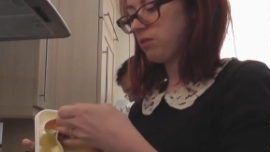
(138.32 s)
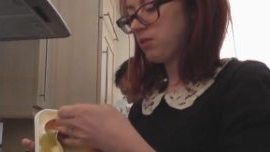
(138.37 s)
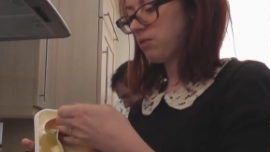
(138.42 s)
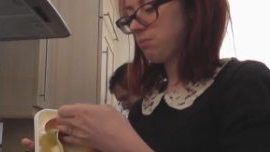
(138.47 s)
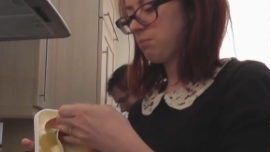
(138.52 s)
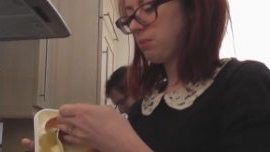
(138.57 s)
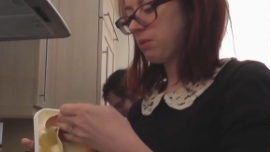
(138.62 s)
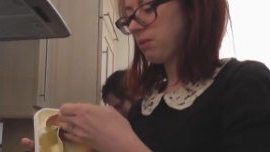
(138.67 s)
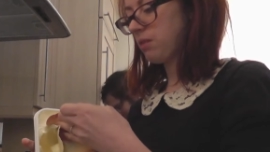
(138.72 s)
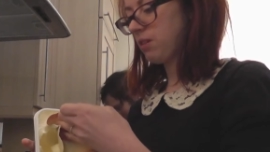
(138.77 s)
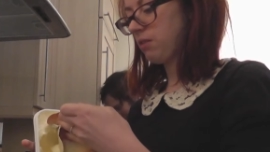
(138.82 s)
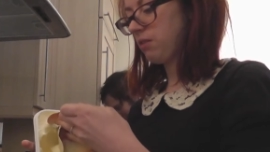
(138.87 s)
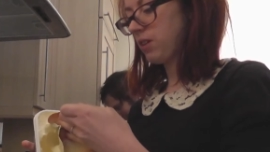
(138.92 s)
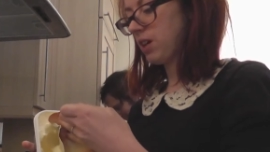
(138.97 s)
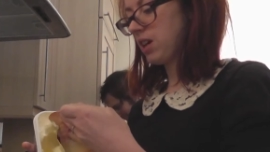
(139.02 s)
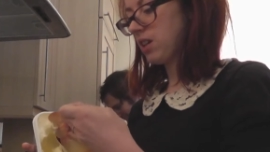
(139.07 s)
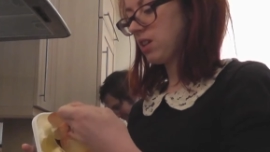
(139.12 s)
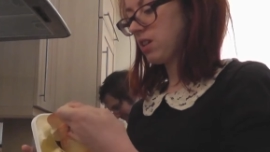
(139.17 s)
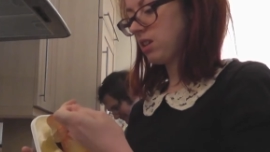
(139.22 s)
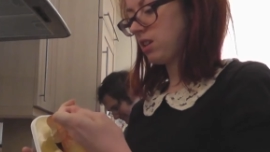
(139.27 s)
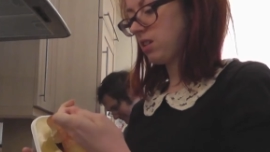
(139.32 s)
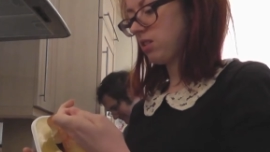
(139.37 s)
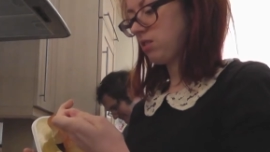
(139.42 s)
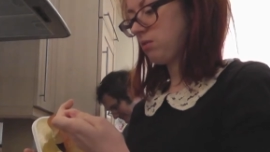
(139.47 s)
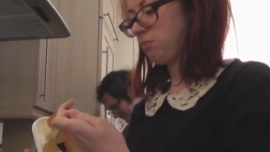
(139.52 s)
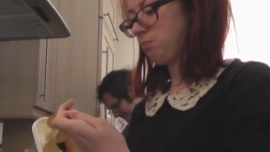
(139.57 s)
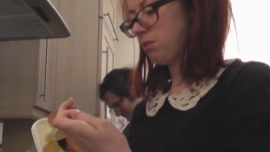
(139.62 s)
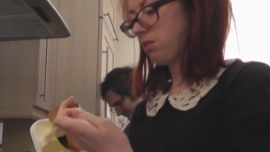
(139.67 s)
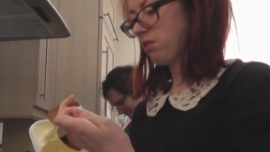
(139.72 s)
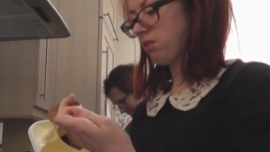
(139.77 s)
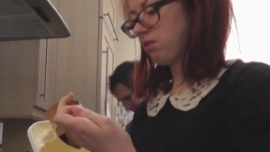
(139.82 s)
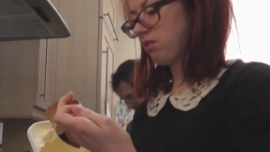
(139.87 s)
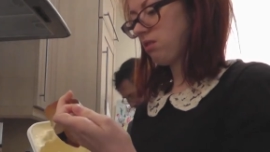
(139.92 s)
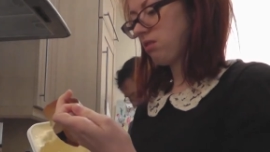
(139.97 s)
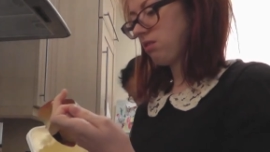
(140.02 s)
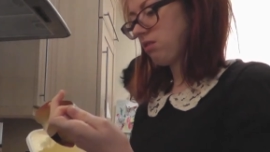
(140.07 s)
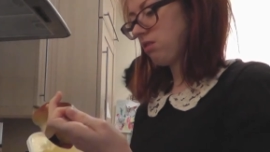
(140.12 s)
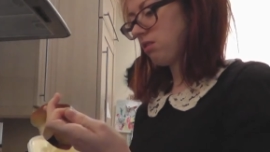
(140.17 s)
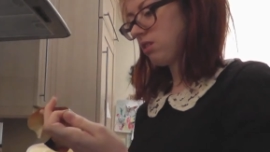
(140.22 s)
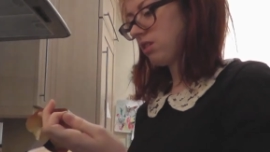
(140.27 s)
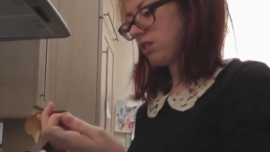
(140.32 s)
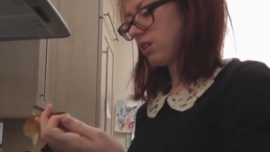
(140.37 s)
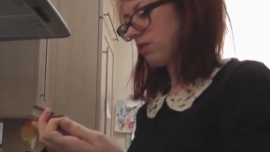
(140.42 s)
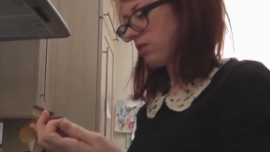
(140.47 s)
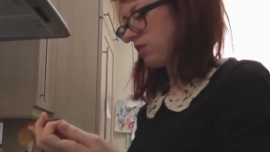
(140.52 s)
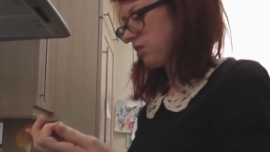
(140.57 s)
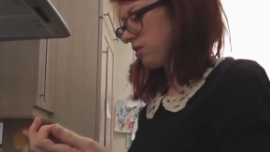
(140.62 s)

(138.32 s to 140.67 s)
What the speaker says: of cake tins, but I doubt